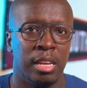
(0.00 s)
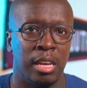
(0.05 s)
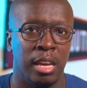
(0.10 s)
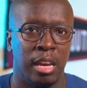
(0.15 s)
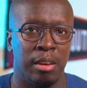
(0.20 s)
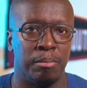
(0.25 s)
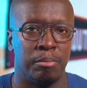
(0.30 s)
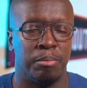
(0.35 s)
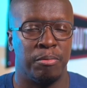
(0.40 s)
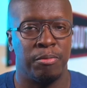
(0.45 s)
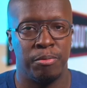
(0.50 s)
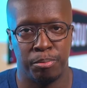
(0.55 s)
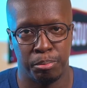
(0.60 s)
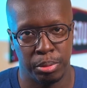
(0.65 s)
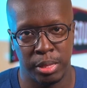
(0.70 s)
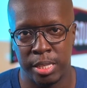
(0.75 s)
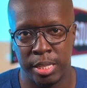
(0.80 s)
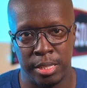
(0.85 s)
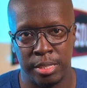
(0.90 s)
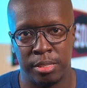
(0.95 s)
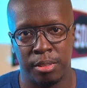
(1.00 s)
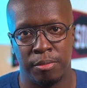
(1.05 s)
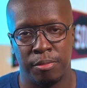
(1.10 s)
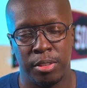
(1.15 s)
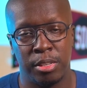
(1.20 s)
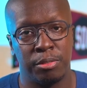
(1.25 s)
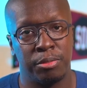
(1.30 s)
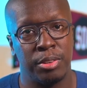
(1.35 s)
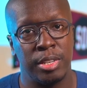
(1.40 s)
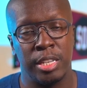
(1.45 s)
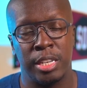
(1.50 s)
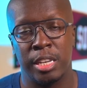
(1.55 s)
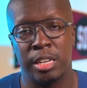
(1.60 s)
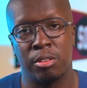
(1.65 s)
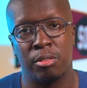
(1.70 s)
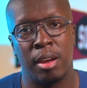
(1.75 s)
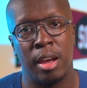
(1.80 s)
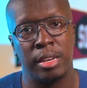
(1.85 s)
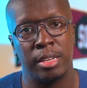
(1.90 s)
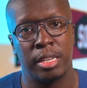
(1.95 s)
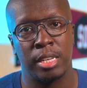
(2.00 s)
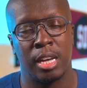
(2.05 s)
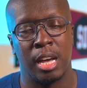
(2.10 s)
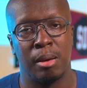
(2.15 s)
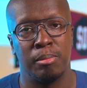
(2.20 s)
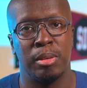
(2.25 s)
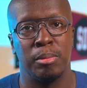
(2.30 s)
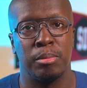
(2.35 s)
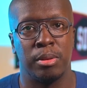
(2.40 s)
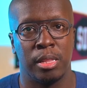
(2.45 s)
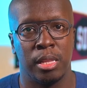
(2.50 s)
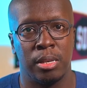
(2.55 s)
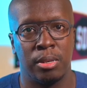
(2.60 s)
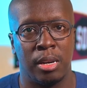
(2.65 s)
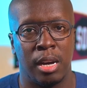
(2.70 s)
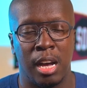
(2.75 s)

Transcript: And please feel free to interact and comment below.